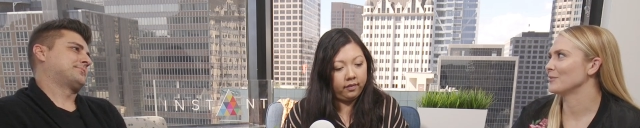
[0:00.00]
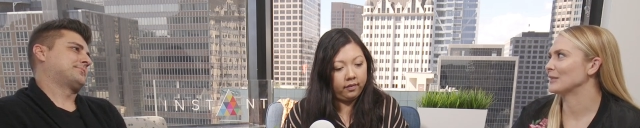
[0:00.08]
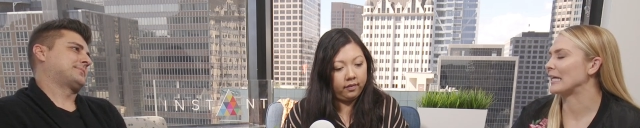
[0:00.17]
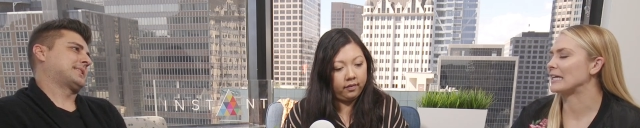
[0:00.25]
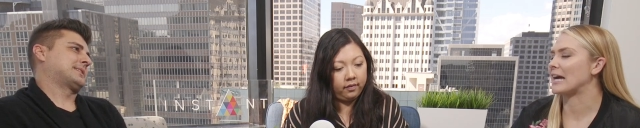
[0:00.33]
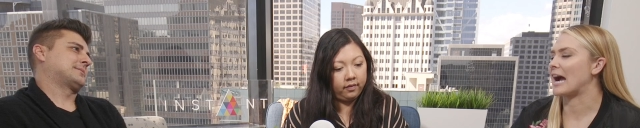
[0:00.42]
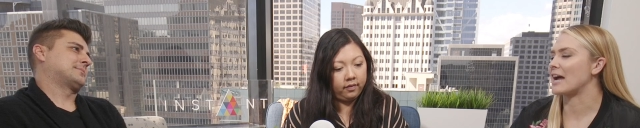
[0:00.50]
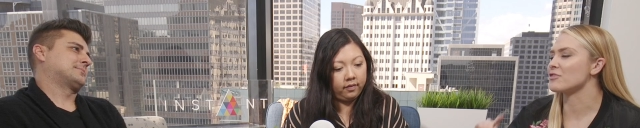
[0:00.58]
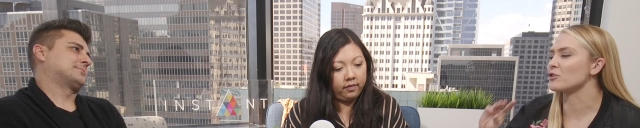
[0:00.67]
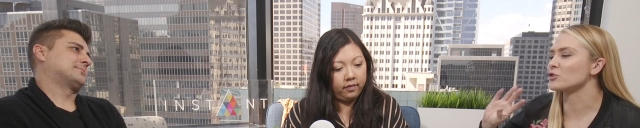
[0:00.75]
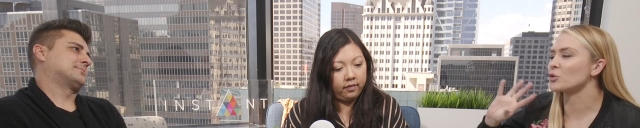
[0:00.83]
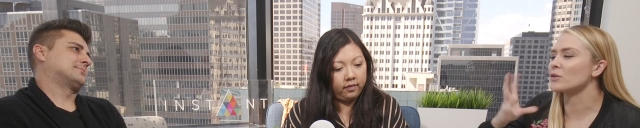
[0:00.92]
Speaker 1: Like I,
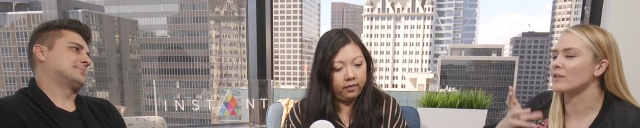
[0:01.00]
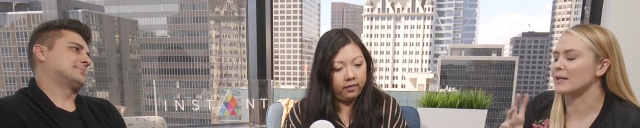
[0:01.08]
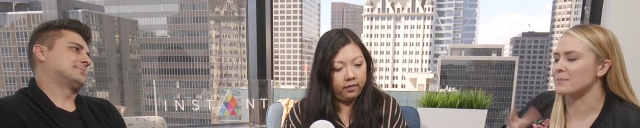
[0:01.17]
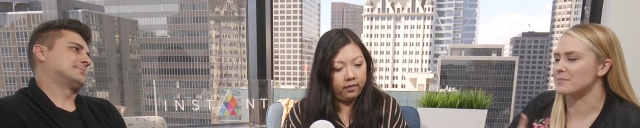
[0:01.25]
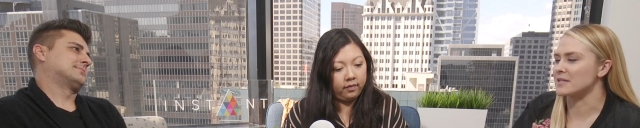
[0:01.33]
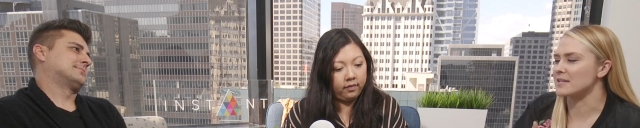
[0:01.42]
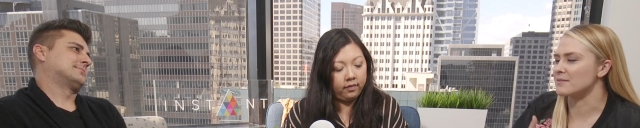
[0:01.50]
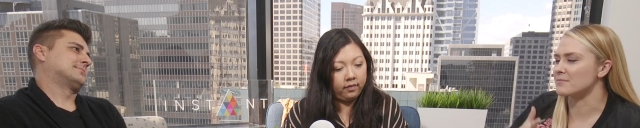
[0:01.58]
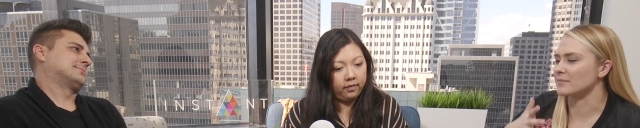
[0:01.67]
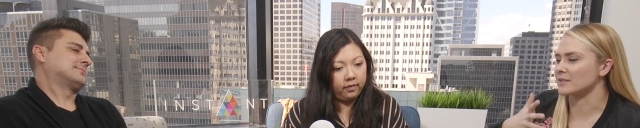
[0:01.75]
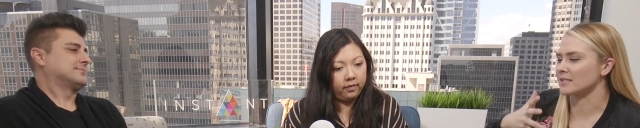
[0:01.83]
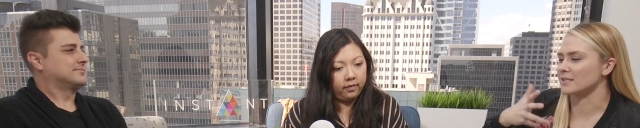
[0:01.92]
there's sort of like a
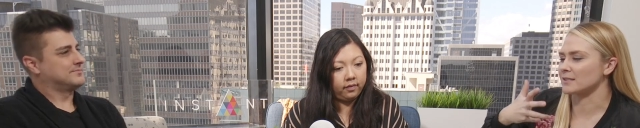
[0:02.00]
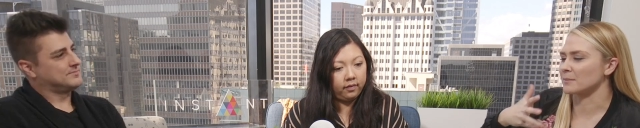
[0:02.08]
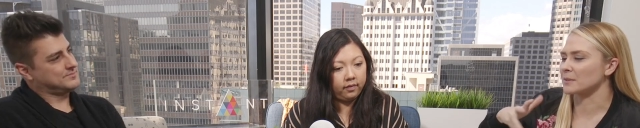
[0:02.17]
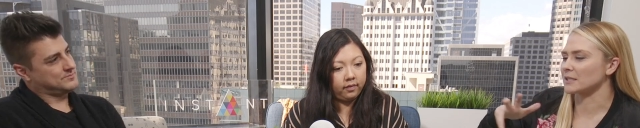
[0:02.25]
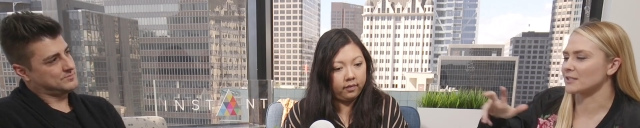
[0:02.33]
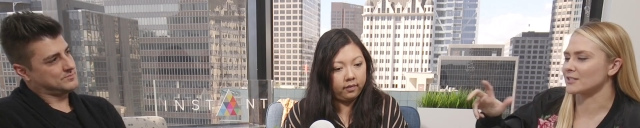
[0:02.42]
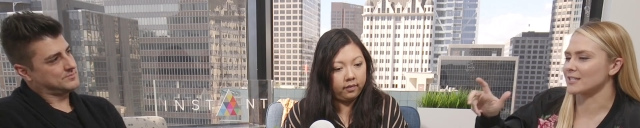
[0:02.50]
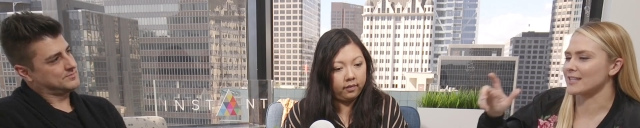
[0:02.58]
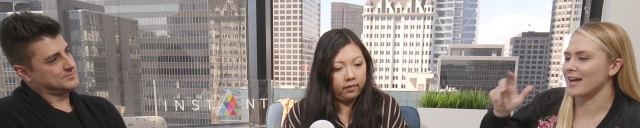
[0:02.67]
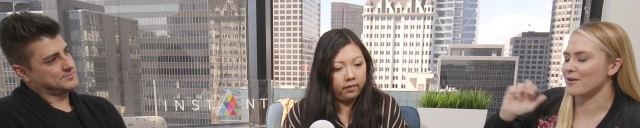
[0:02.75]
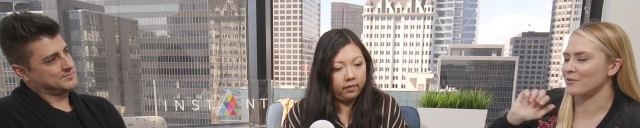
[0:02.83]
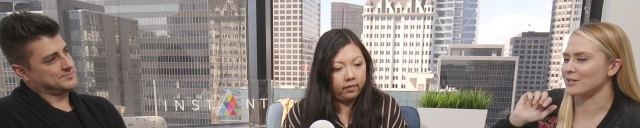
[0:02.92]
meme similar to
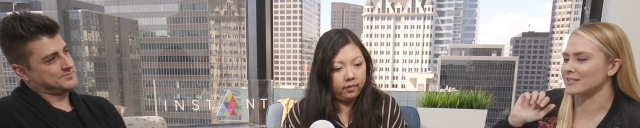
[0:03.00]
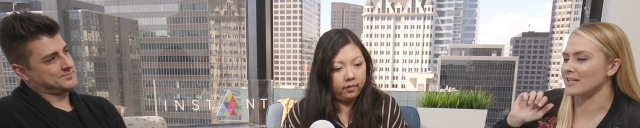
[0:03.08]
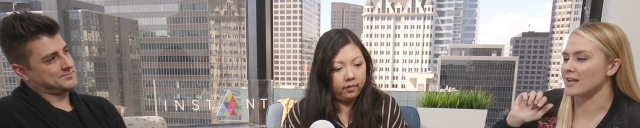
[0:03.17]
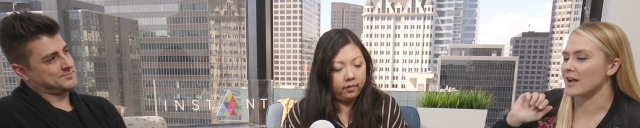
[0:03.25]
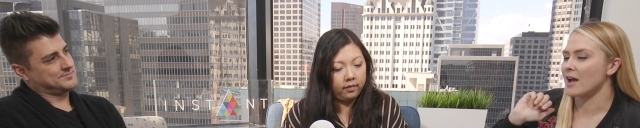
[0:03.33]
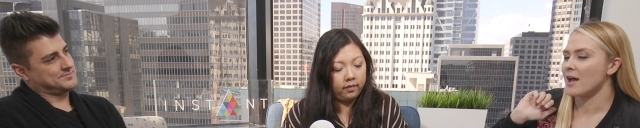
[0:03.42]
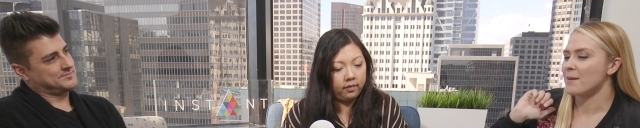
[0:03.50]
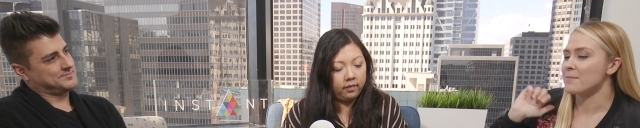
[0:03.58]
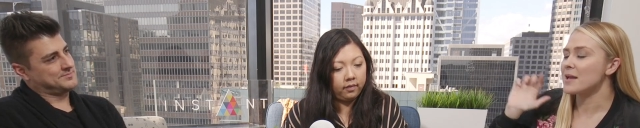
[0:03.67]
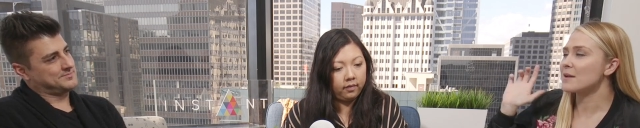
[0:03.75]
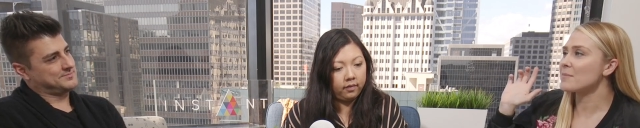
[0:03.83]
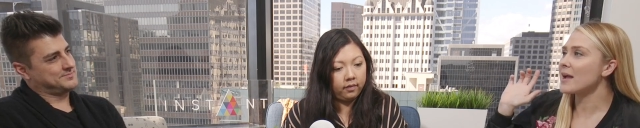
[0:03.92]
that where it's like
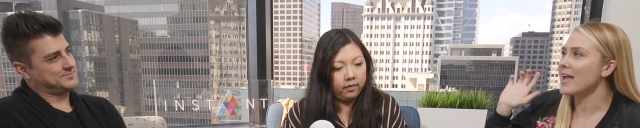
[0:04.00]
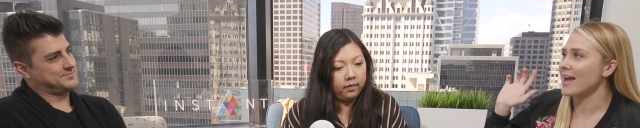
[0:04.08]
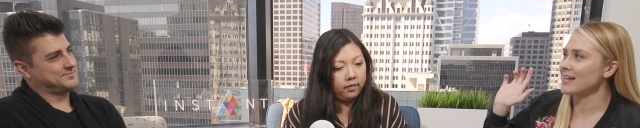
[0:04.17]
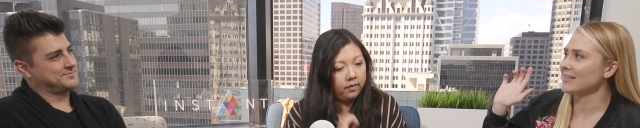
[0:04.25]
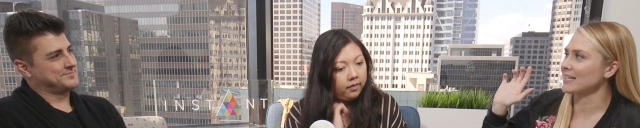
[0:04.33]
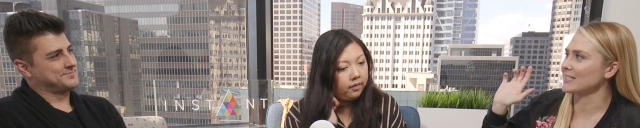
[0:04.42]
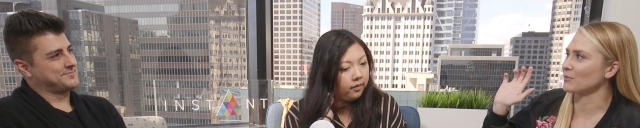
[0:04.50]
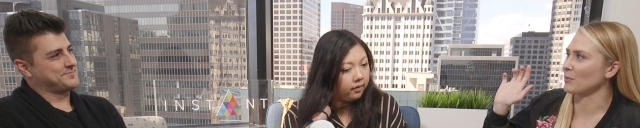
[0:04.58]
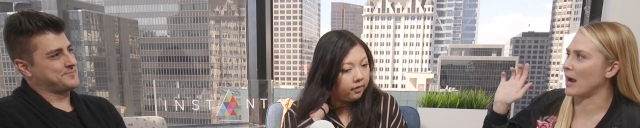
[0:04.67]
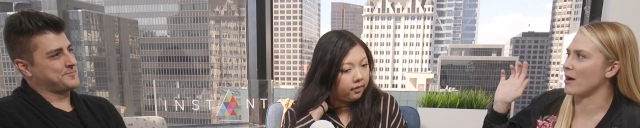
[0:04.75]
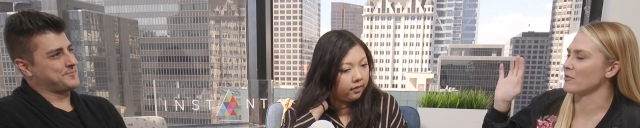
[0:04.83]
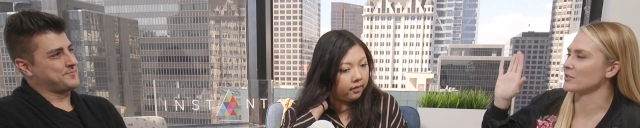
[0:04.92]
make my head less
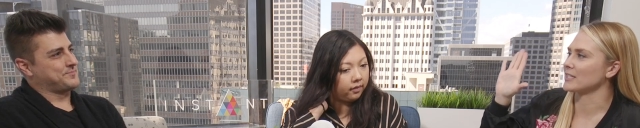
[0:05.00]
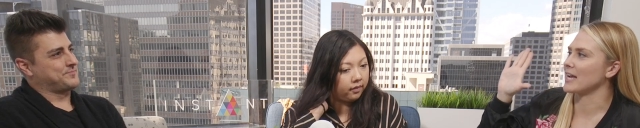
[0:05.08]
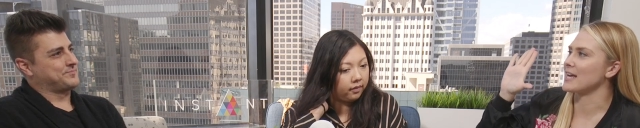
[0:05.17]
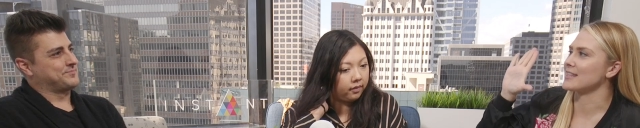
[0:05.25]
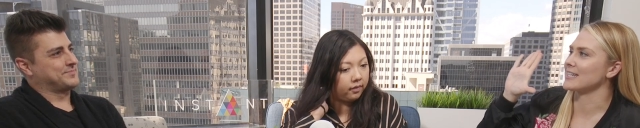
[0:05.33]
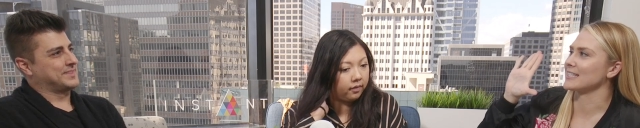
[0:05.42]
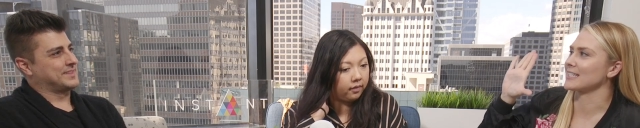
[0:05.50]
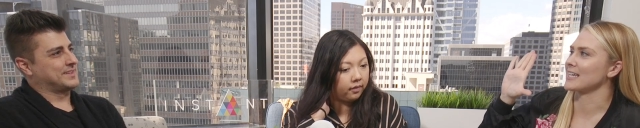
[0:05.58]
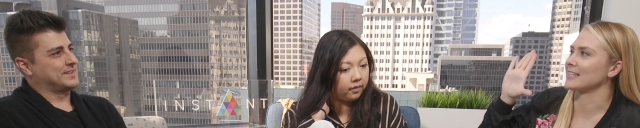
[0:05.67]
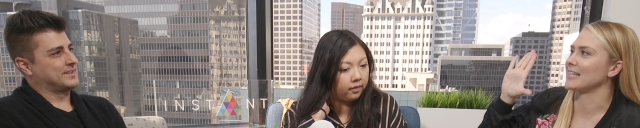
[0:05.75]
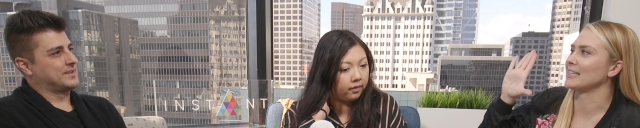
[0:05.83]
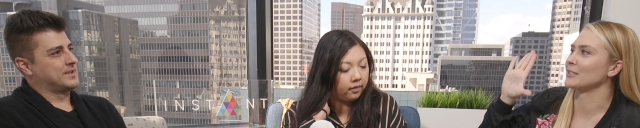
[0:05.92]
round and then it's
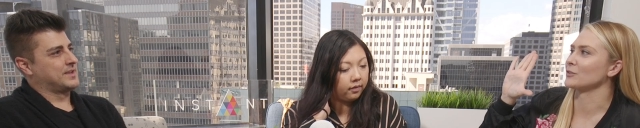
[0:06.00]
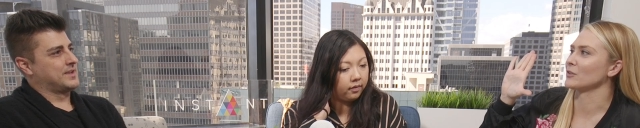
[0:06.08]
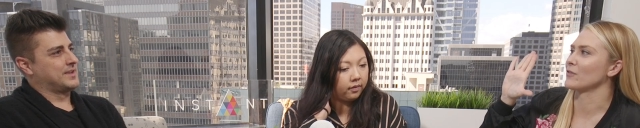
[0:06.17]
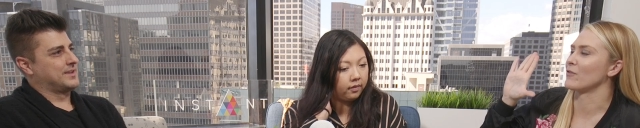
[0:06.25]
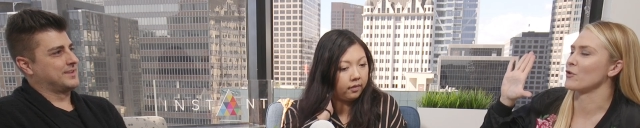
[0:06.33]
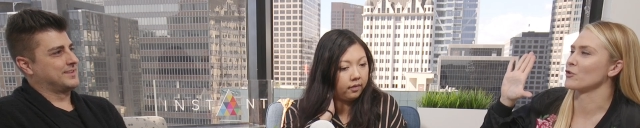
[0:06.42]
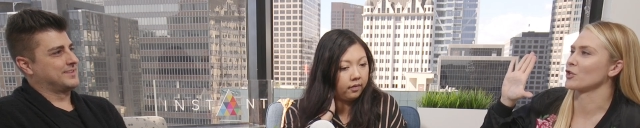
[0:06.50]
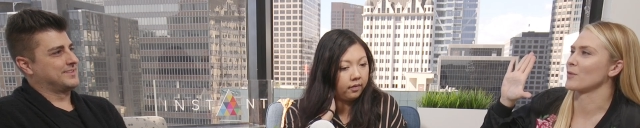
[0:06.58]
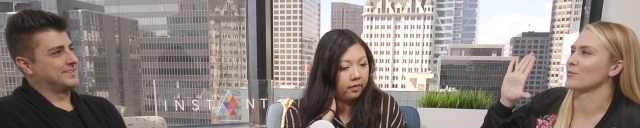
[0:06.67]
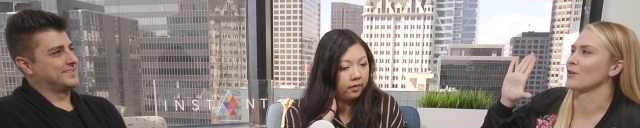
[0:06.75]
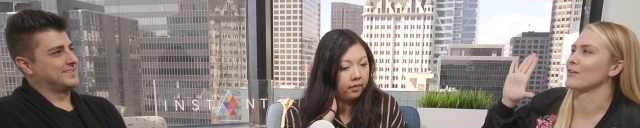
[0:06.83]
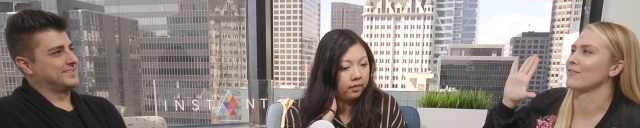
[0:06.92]
like they literally
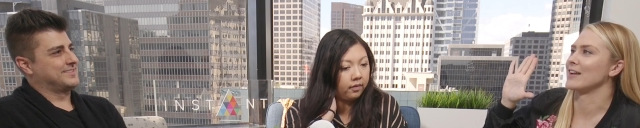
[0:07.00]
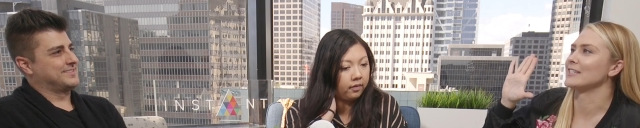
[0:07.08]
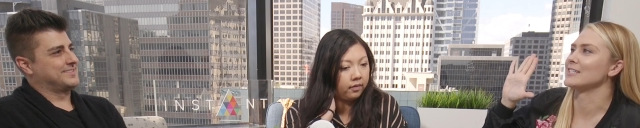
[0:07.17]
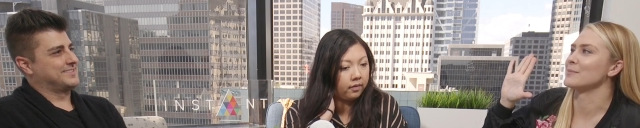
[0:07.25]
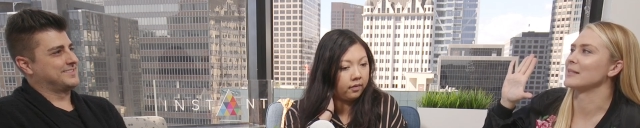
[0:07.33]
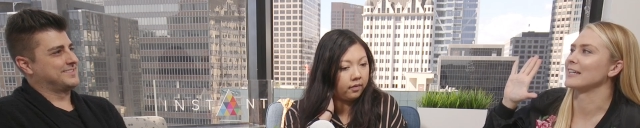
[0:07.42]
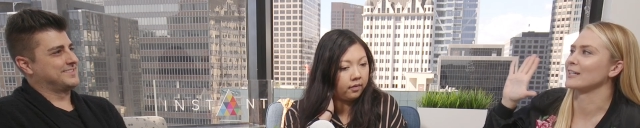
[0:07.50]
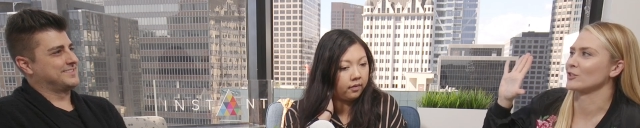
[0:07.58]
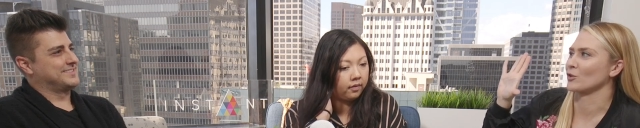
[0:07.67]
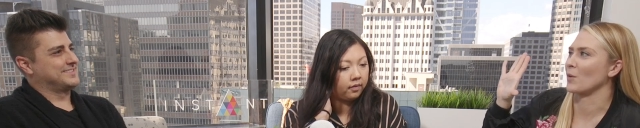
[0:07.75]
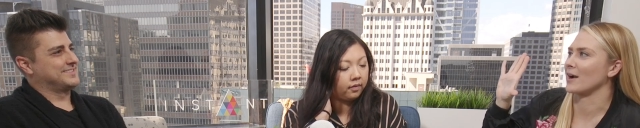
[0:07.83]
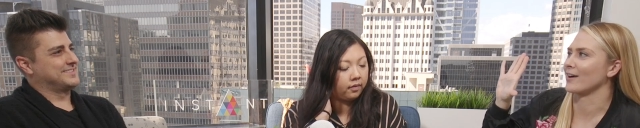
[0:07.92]
photoshop your face to be like a
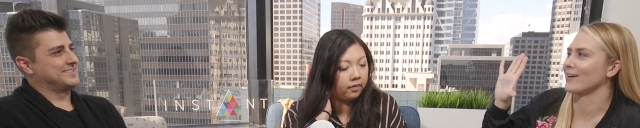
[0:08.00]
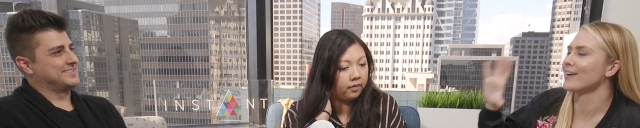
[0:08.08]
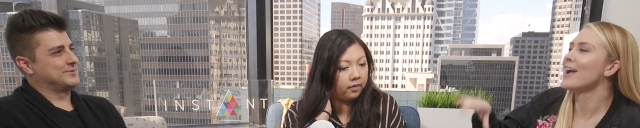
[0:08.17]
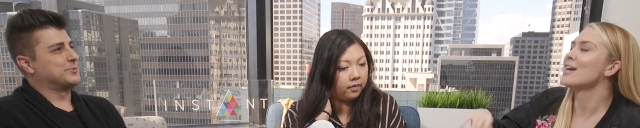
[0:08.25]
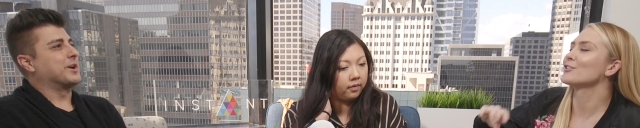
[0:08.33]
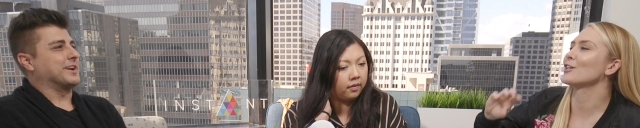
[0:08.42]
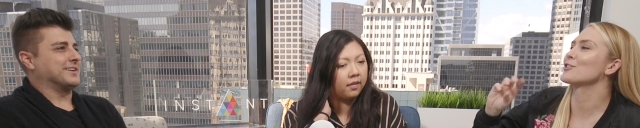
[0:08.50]
square right.